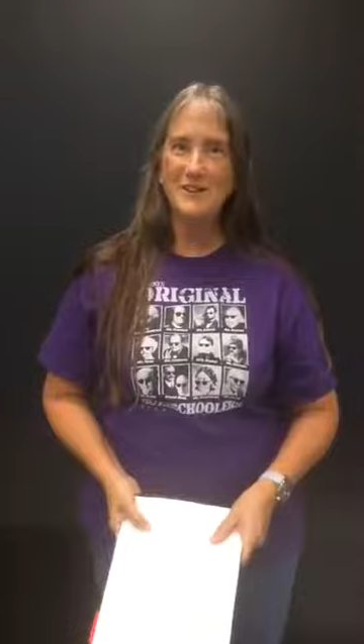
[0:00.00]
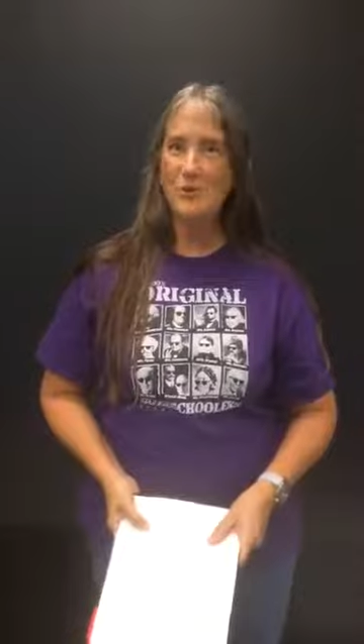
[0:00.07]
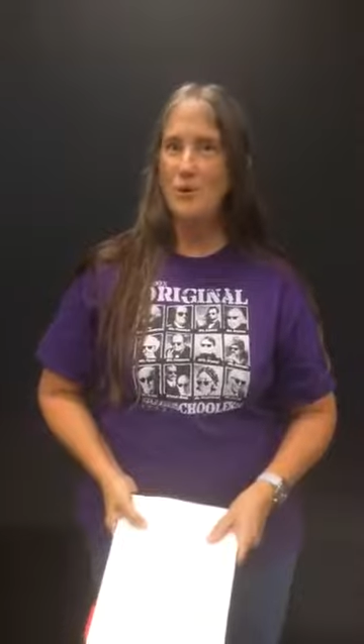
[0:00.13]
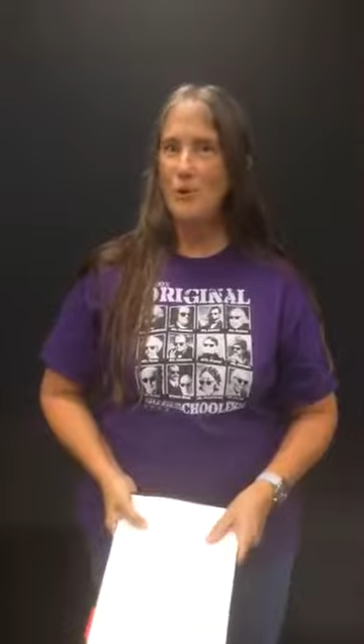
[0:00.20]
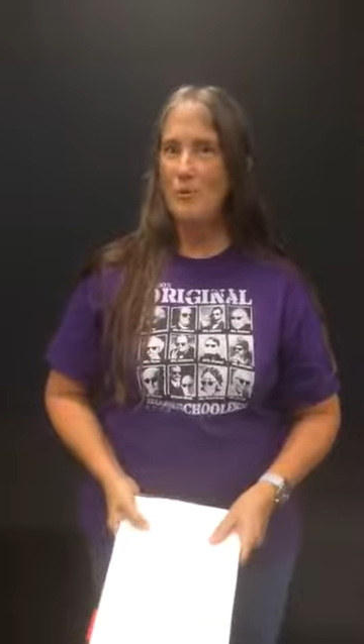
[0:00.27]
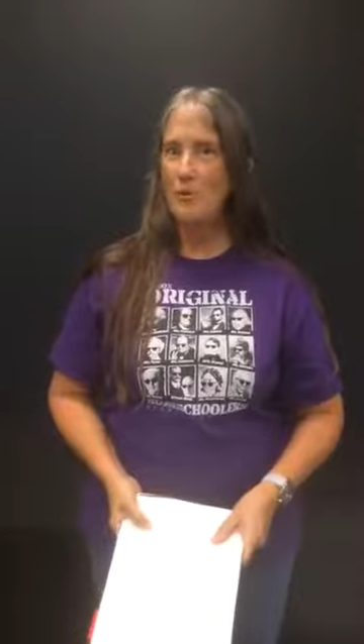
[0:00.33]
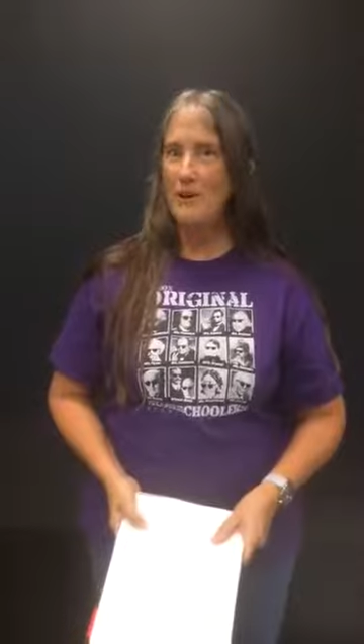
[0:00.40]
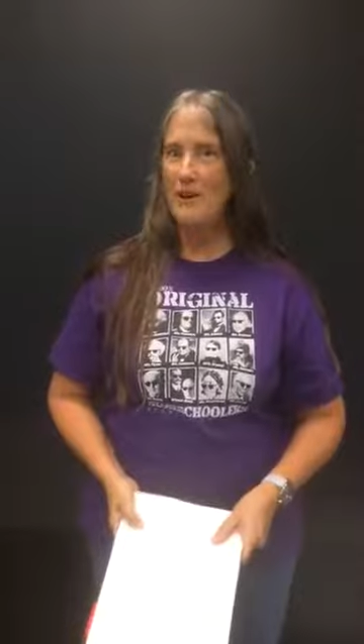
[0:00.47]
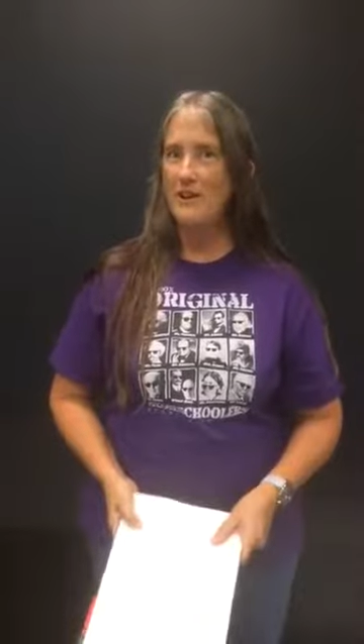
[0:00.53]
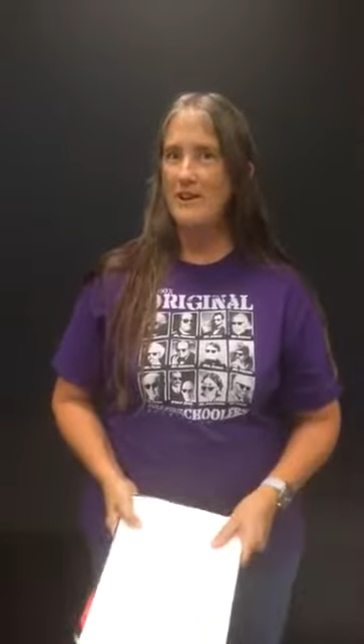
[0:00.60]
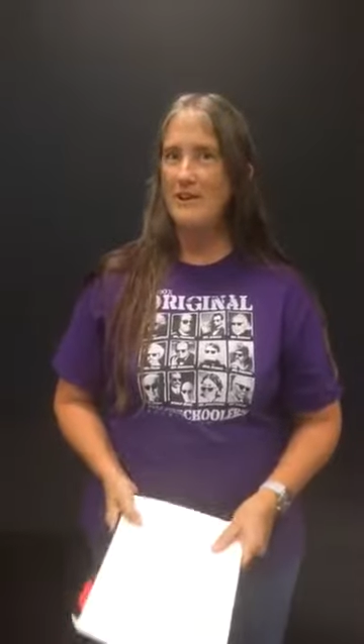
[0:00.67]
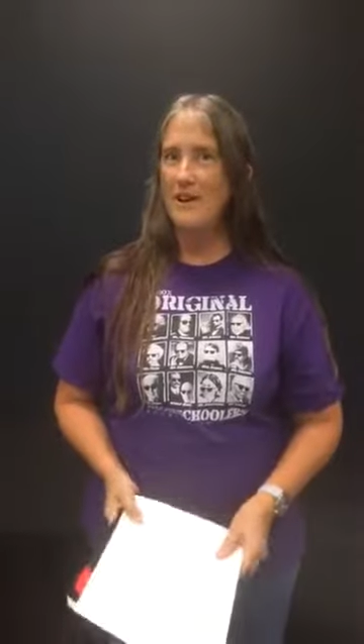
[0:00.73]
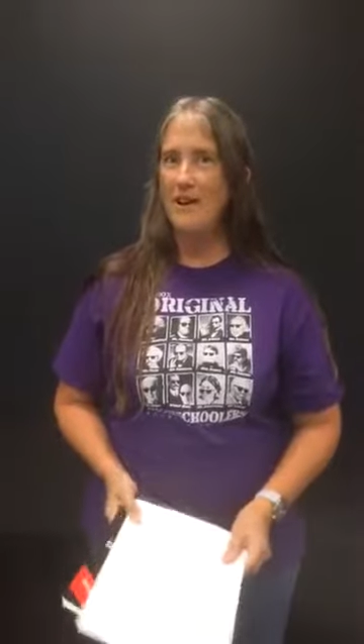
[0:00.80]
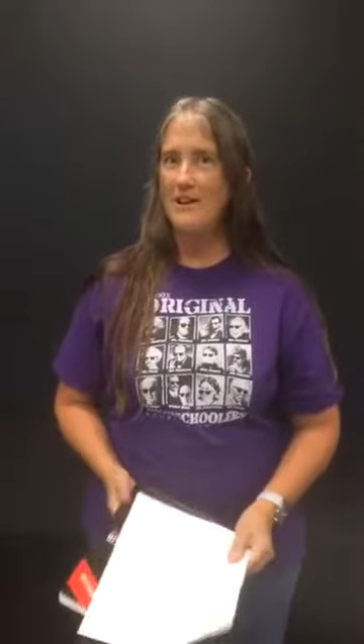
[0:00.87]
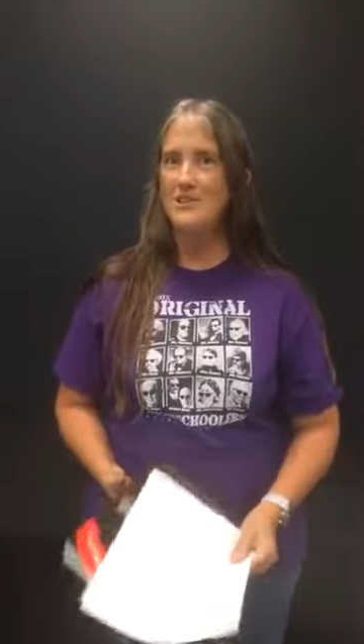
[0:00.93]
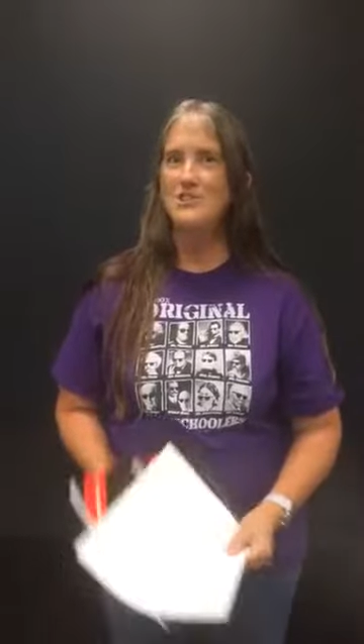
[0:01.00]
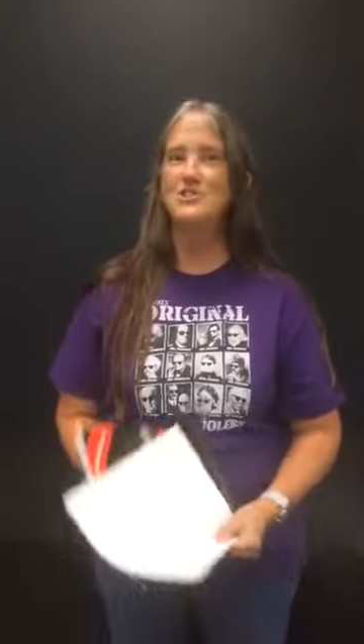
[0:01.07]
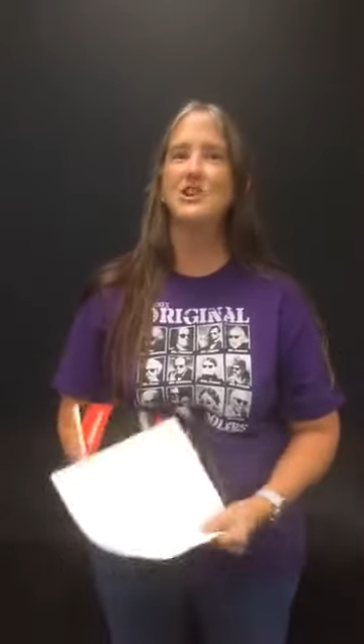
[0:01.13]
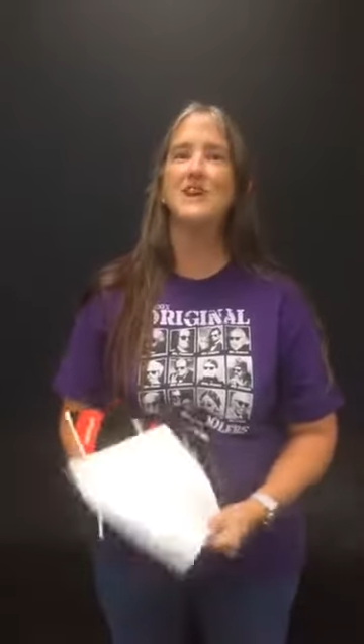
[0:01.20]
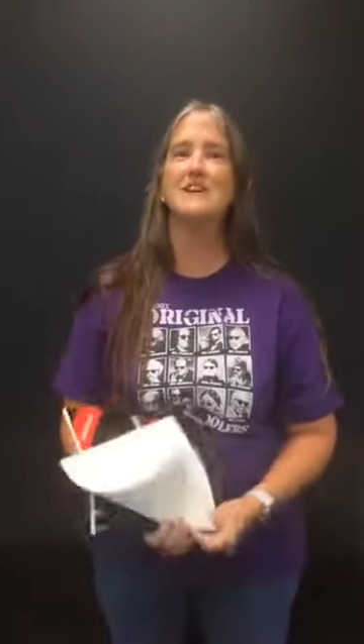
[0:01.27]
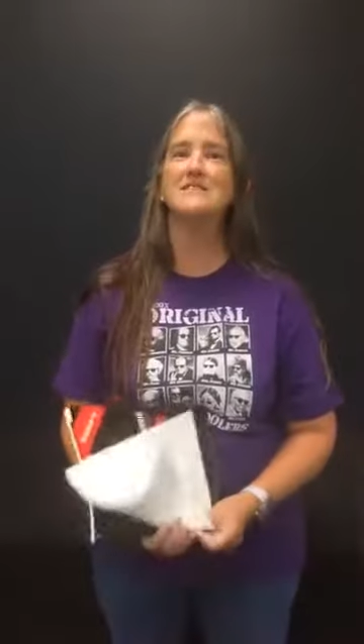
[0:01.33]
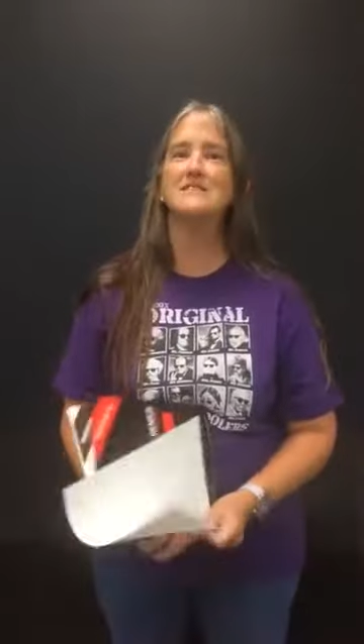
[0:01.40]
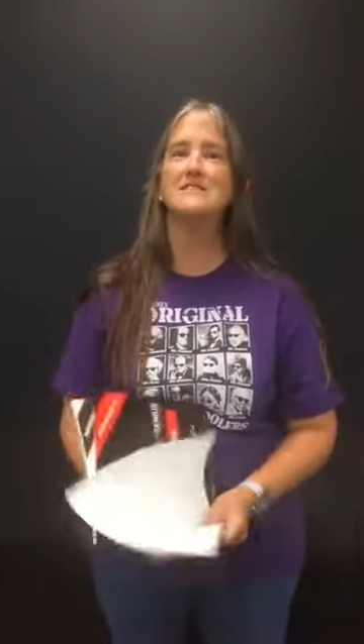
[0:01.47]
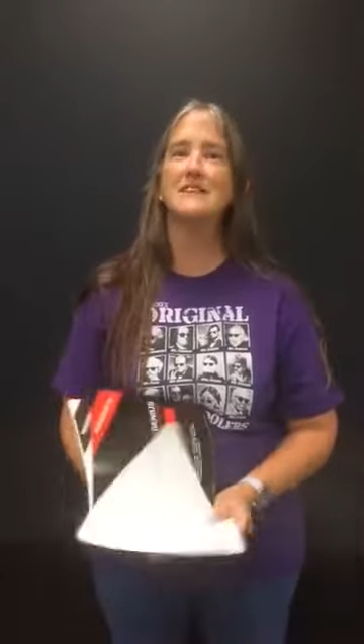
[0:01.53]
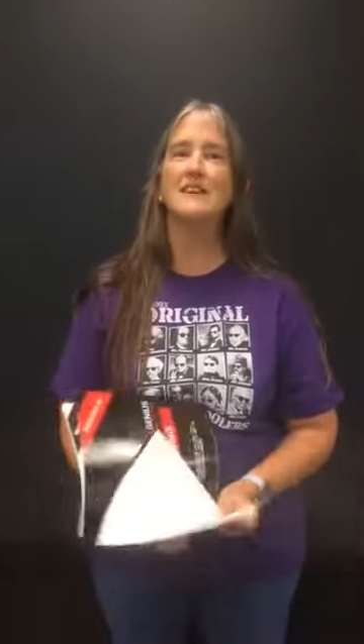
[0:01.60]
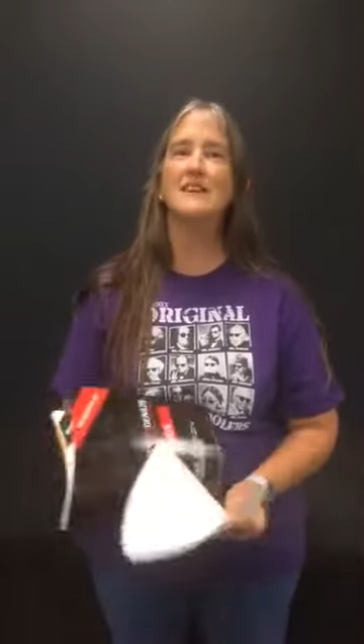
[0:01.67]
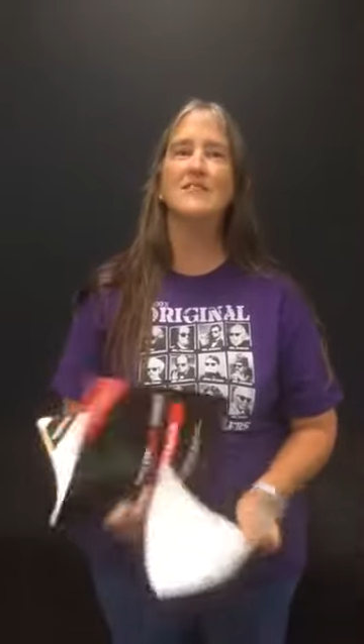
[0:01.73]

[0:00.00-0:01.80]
incorporated not just the